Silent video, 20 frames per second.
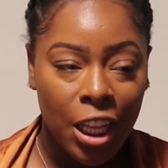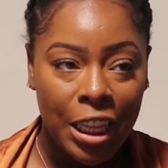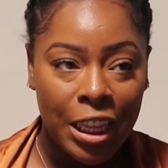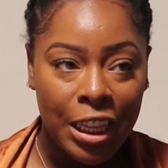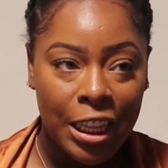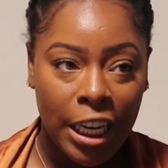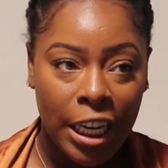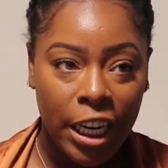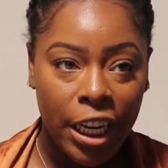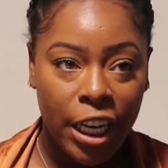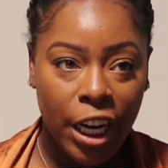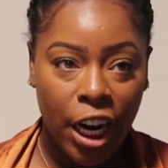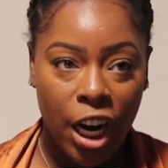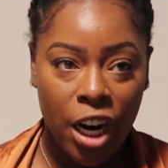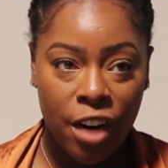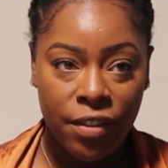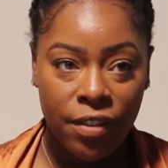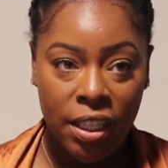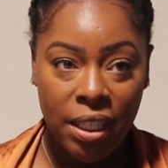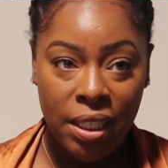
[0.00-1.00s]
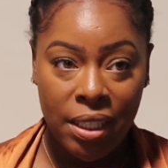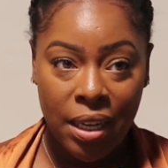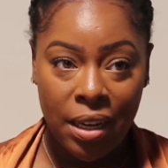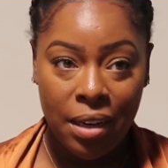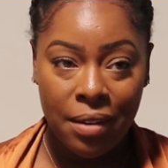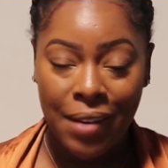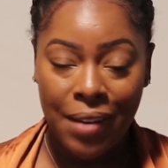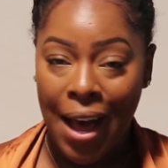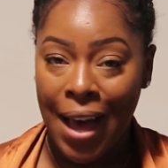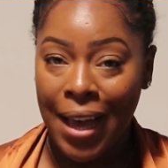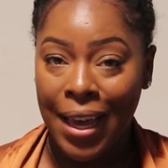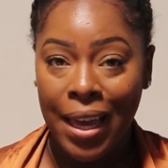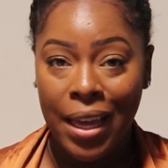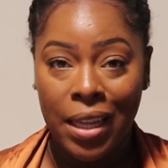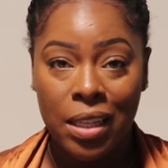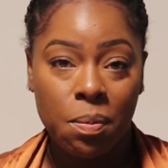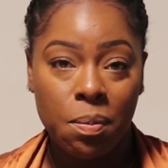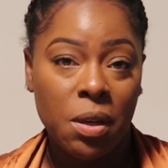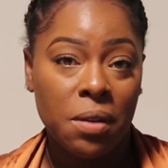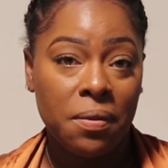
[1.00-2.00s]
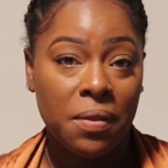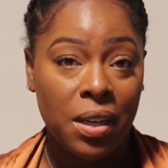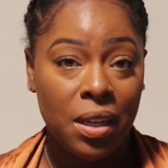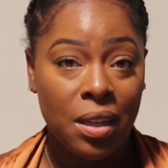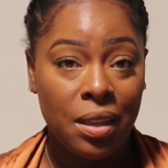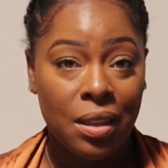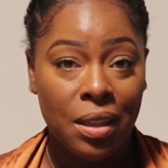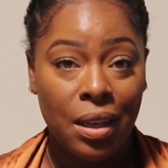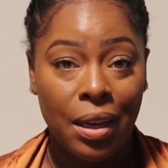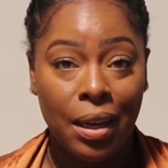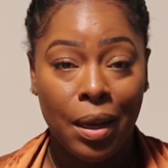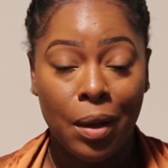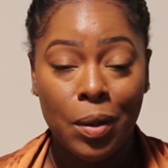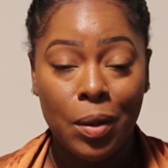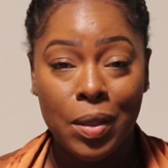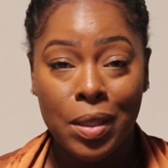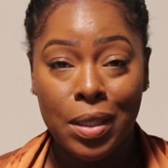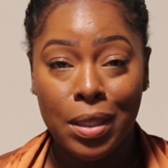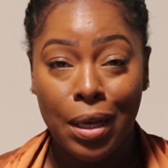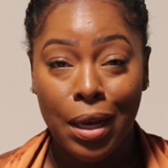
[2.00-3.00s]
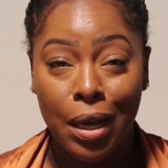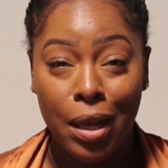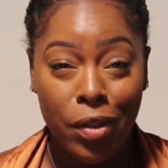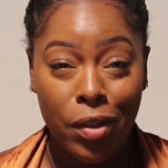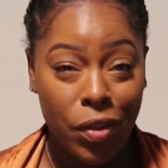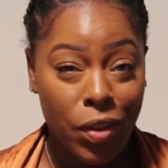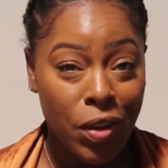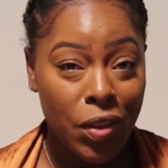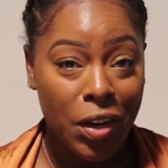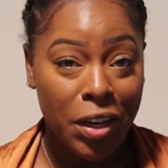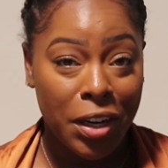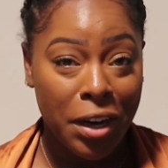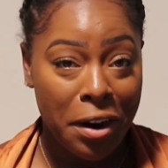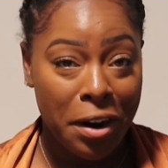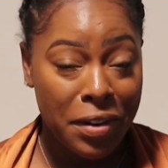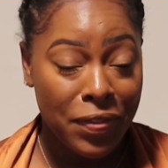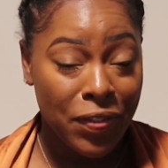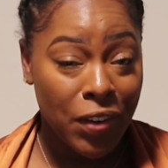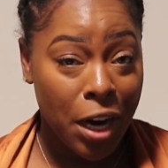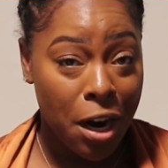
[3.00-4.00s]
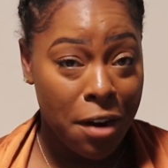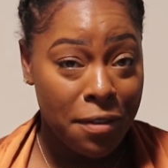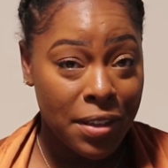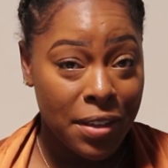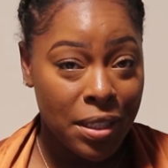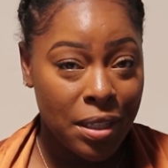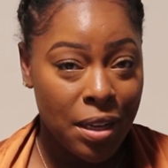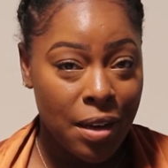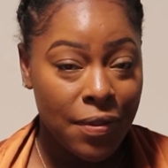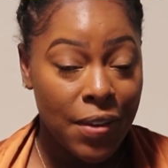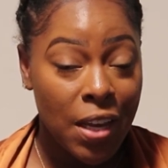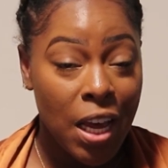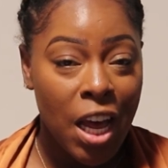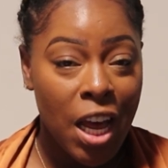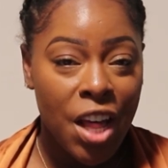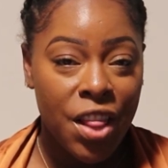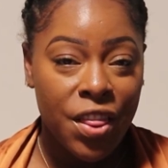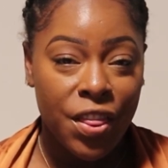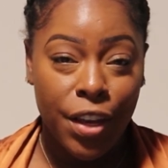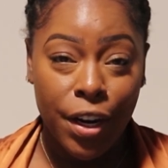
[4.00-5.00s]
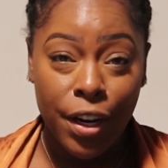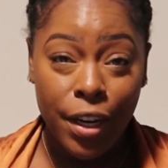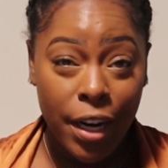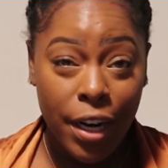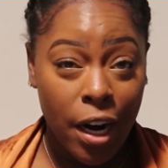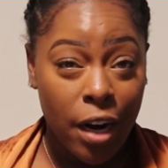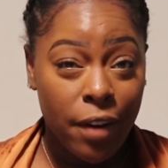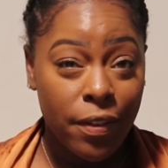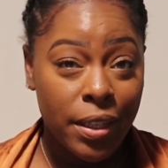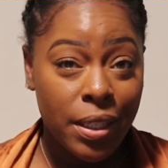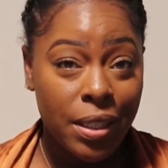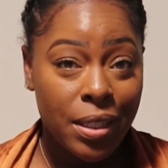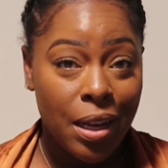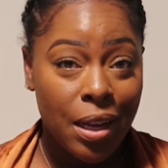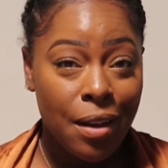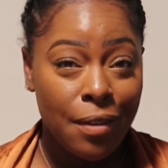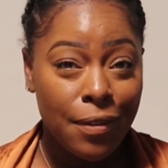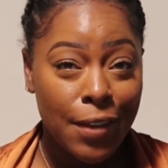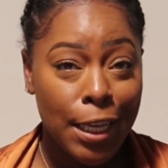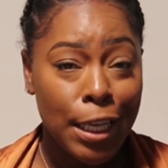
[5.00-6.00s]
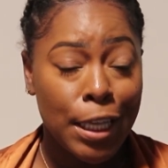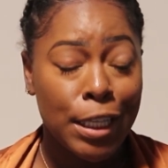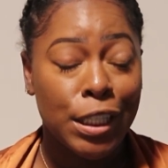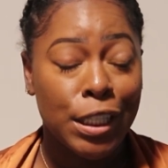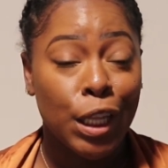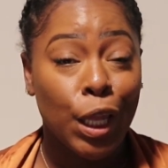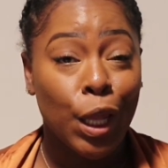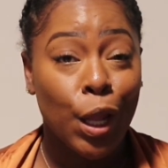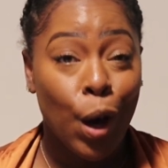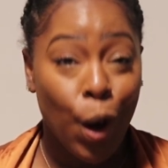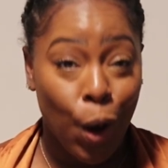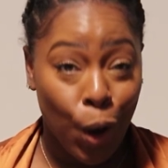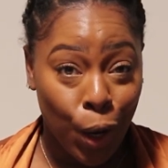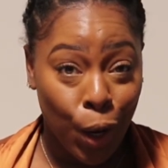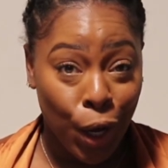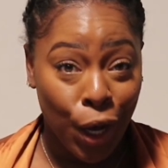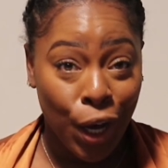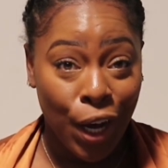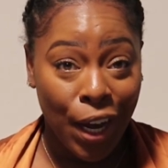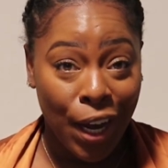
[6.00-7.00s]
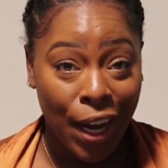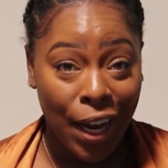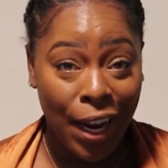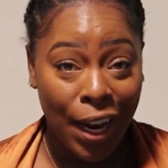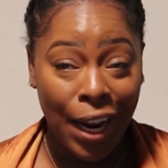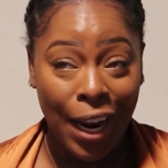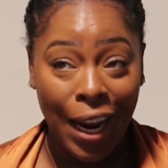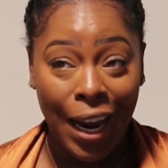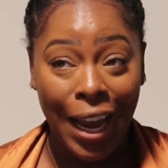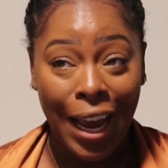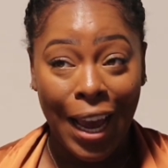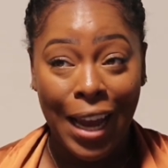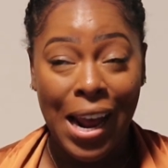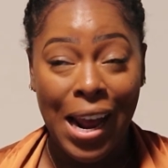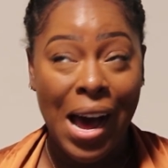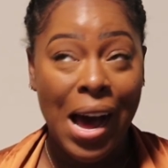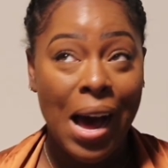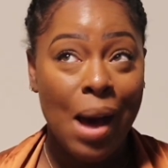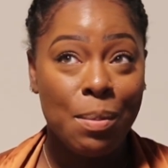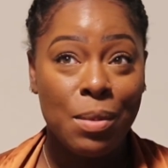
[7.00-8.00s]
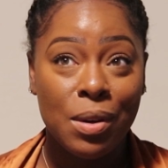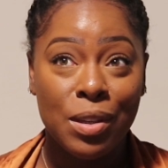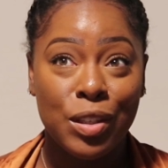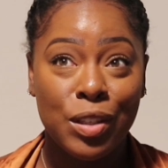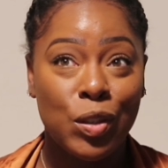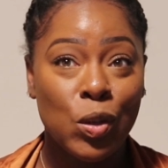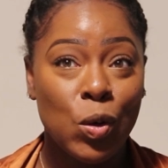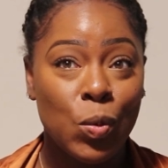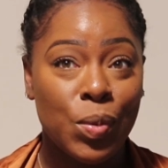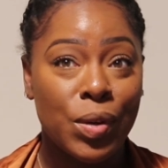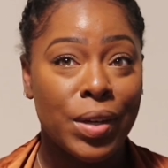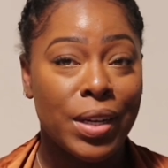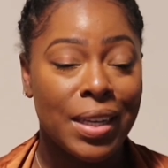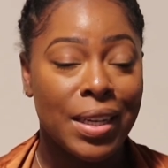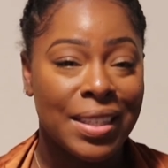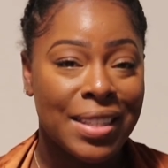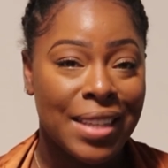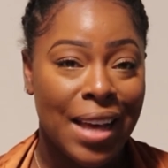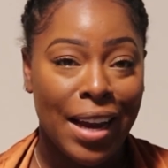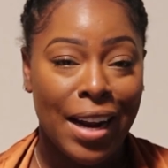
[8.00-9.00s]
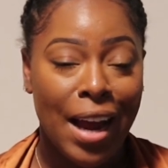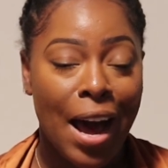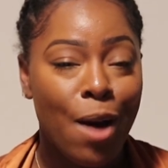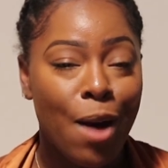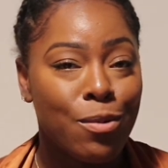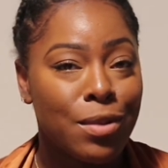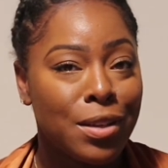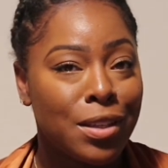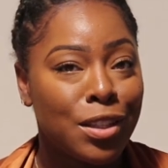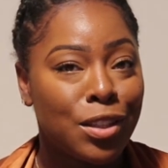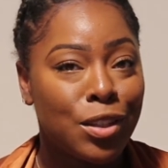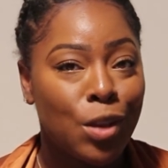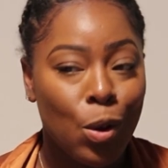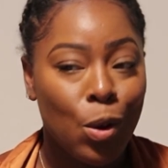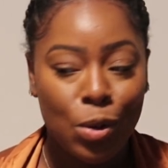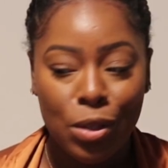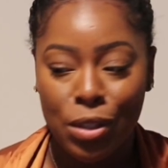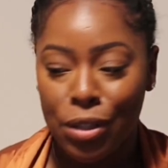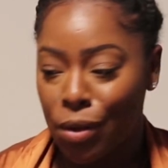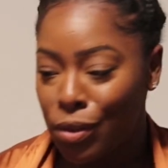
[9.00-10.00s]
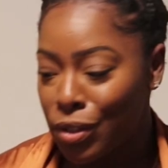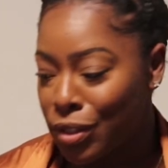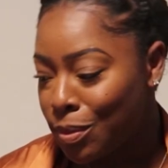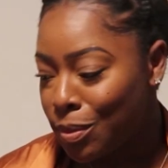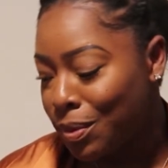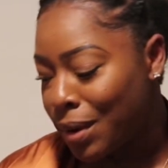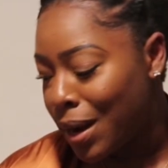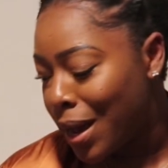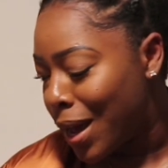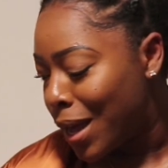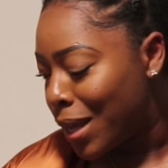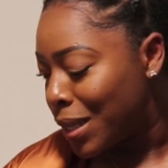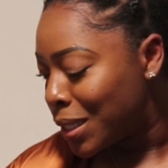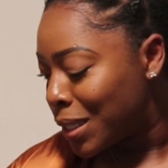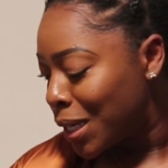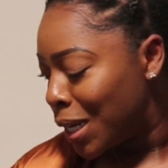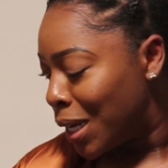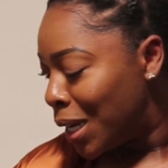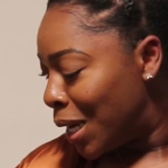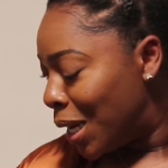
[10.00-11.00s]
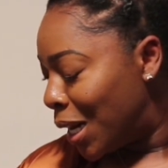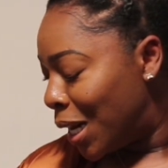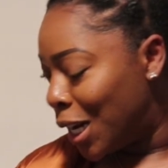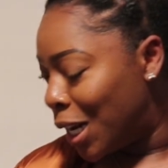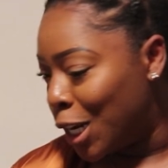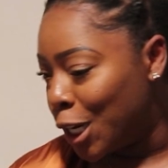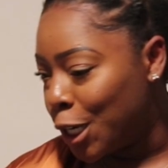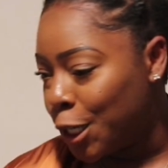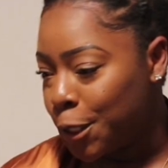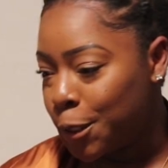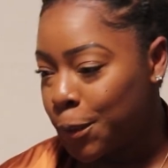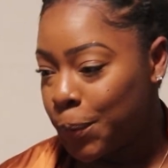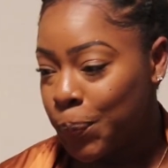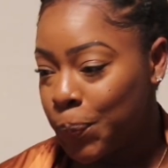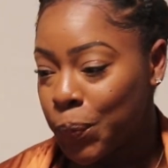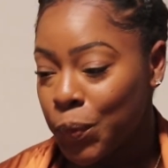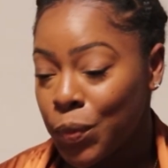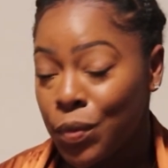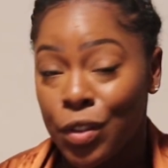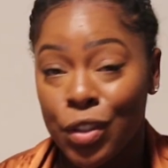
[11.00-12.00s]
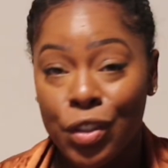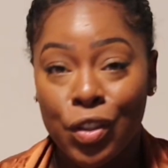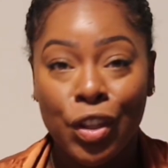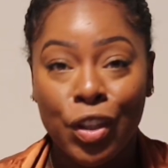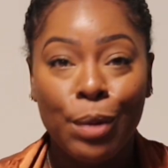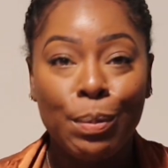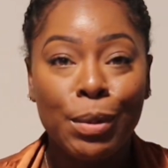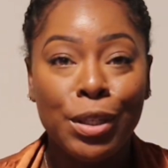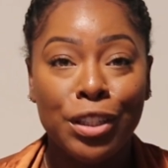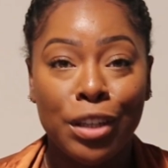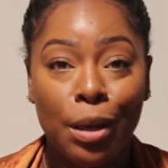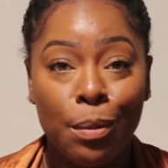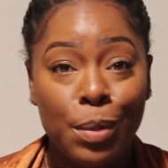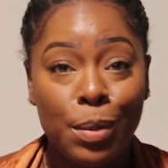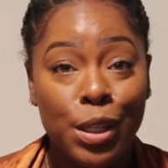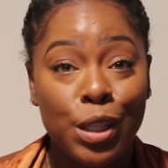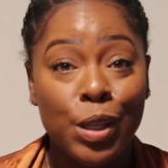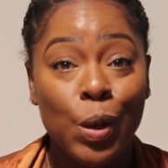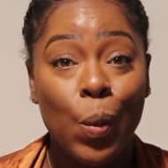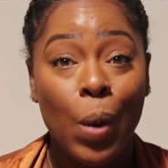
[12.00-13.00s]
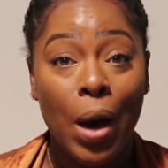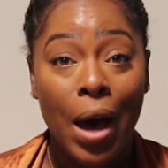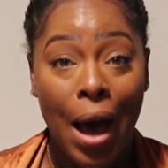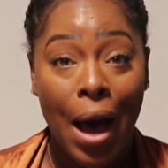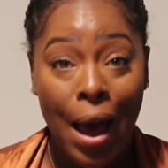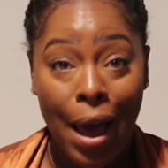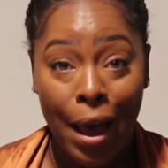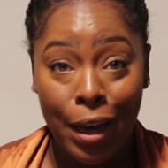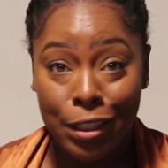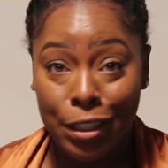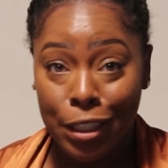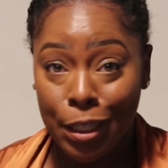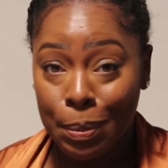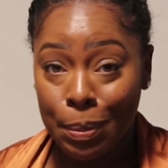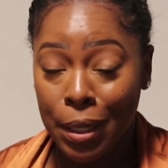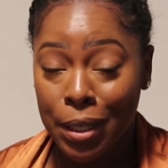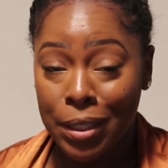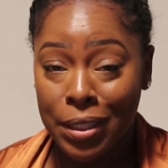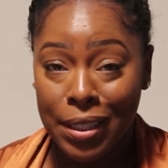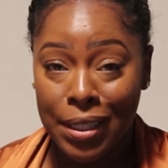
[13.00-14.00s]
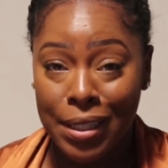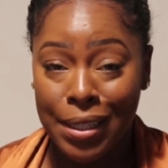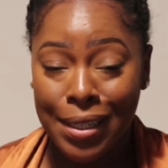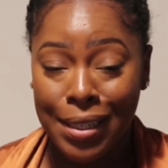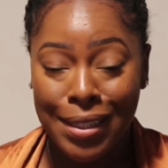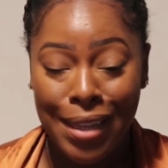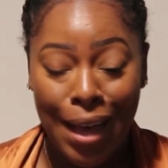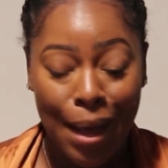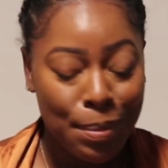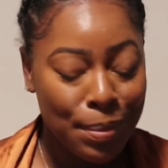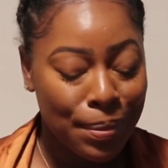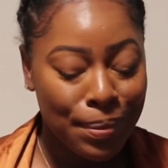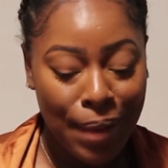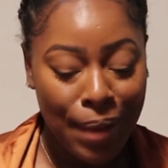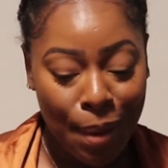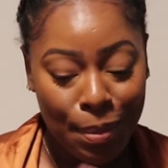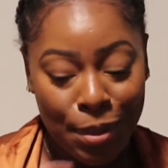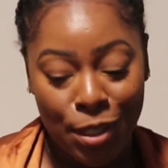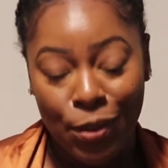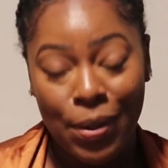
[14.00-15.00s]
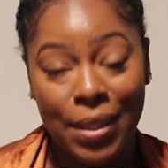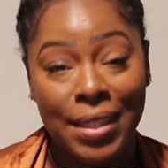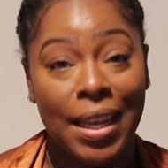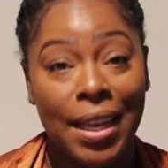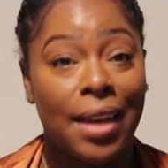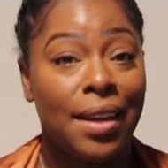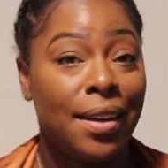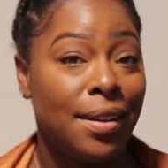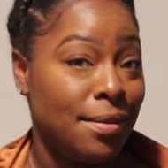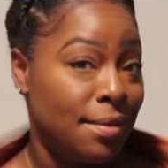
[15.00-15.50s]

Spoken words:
their curvy stuff, I can't speak for anything else other than their curvy stuff. Their curvy stuff is long, and I'm super excited. I was so surprised. So let me jump into what I actually purchased, because I'm so excited.